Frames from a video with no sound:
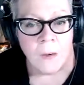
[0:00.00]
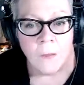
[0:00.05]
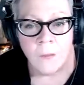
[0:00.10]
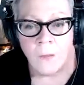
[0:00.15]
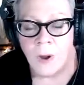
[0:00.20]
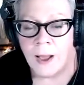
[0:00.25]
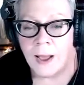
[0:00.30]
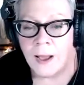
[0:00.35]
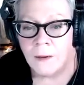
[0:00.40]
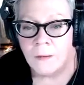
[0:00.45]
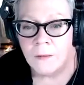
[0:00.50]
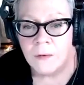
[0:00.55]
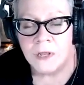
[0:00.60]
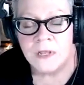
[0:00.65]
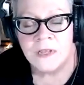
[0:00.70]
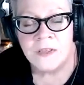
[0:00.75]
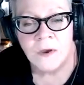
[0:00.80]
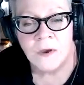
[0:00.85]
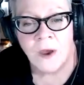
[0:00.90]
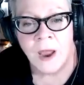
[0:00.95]
Wow.
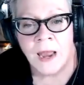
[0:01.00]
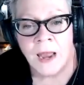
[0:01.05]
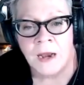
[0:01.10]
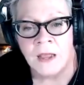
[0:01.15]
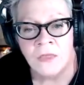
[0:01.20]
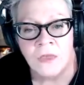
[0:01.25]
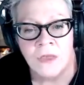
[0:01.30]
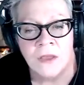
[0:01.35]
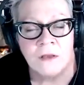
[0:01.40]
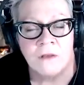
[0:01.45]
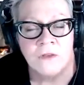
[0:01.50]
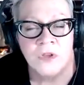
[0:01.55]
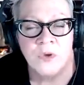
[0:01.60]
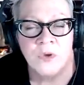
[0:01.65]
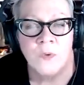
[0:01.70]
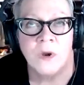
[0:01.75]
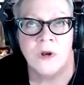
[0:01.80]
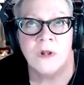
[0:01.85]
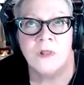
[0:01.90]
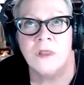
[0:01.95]
Is there anything else you
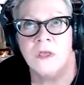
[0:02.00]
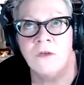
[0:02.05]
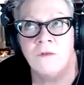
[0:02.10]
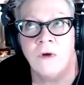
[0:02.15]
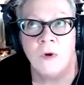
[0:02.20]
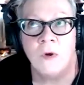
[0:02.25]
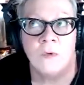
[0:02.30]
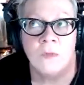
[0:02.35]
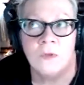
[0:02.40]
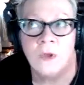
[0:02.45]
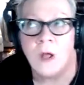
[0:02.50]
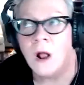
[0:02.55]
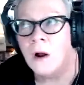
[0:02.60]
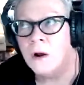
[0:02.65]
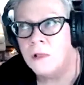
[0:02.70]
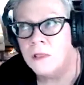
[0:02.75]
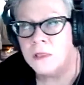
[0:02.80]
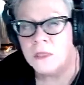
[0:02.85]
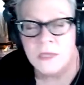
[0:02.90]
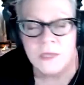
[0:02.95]
want to leave
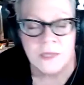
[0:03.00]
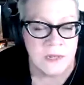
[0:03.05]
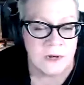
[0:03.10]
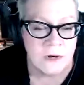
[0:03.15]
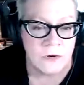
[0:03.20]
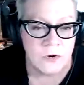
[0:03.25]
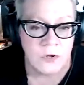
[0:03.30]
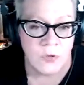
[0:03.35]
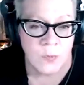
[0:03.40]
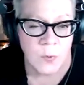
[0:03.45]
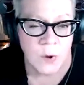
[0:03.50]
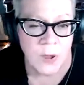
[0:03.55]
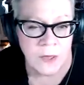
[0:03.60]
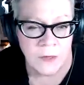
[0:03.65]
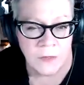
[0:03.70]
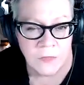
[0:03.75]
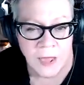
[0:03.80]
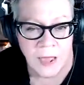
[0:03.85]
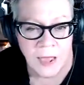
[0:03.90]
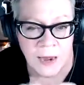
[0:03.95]
our listeners
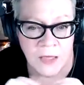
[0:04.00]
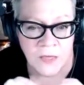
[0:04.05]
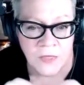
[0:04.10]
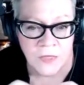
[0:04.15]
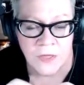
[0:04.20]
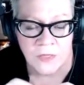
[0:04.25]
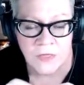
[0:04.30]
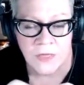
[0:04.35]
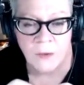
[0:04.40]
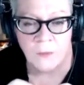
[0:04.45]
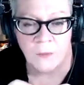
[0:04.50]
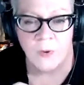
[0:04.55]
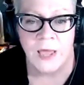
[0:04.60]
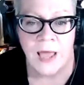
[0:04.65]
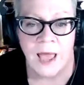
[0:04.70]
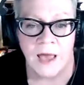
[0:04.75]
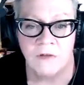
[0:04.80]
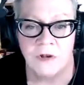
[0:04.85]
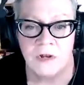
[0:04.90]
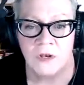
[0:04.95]
with? Anything that we
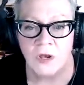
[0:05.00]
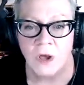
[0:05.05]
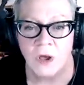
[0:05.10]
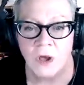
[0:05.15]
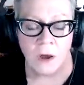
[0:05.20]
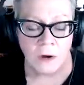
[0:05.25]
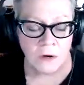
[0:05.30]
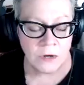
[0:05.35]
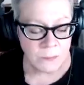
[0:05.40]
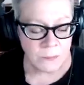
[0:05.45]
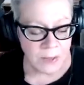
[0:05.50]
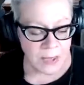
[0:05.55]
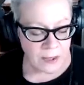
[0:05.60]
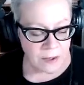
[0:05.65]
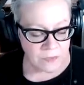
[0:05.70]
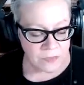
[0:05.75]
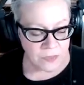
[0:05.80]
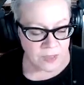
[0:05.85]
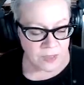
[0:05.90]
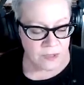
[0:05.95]
haven't talked
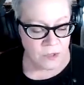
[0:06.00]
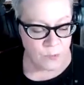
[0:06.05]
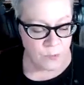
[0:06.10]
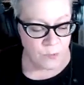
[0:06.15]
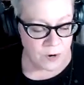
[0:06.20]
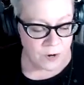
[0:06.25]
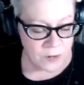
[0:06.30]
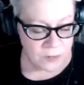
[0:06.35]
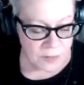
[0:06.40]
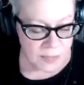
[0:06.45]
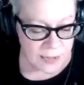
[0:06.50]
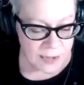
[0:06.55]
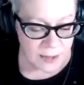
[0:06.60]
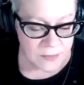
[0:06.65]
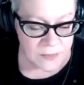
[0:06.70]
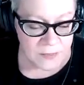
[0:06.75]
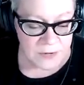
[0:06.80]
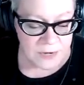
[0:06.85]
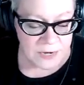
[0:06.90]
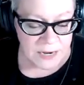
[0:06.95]
about that you want to lay
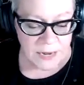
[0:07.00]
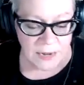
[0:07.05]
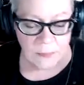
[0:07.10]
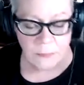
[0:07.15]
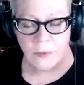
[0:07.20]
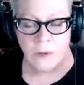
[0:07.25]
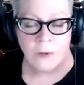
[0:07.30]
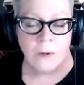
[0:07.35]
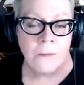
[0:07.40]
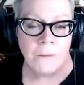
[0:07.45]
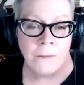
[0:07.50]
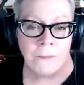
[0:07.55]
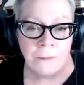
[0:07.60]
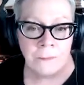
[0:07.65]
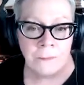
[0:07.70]
on the table?